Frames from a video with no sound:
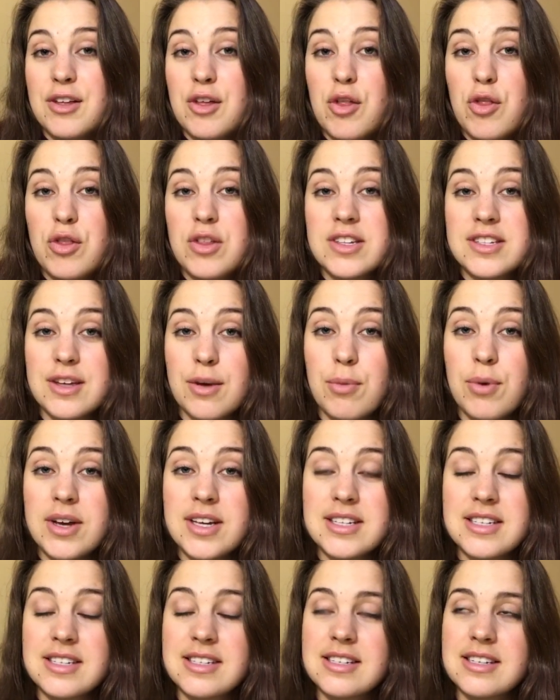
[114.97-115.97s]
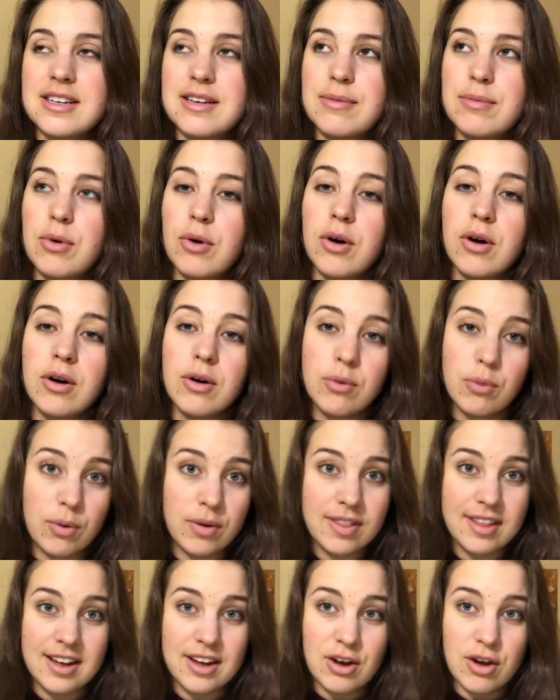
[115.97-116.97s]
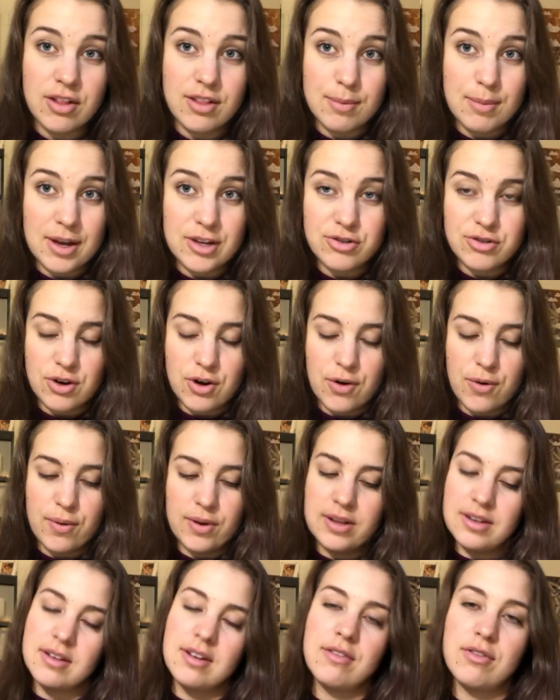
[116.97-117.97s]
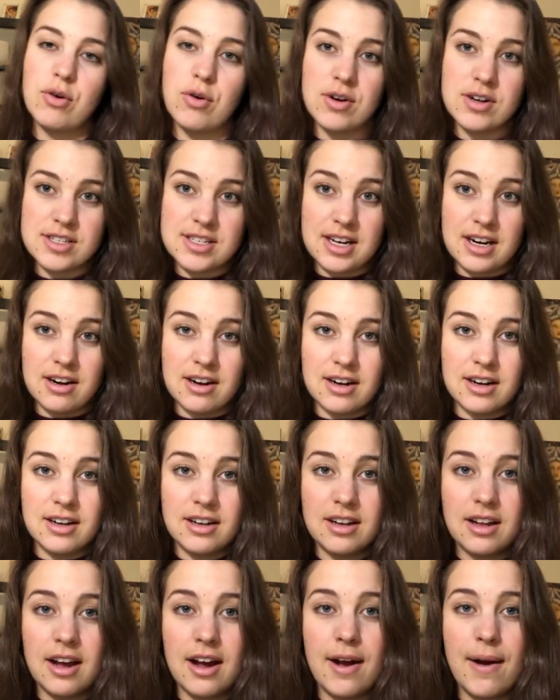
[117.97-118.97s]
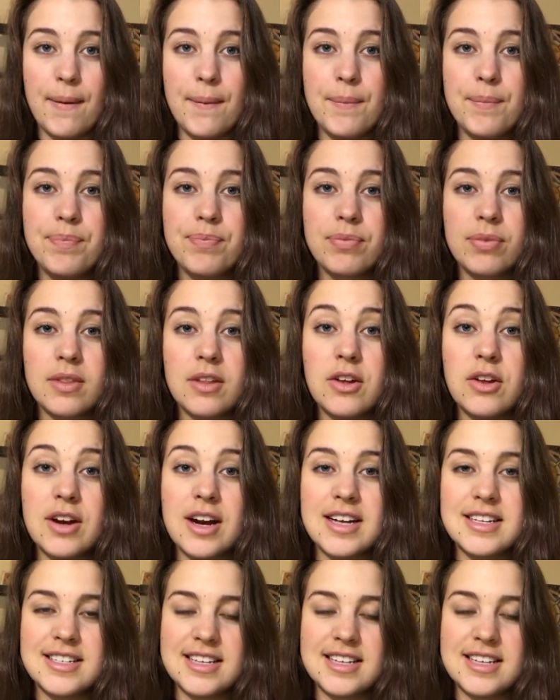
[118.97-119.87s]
the subway system, or what they call the metro, and of course here in the United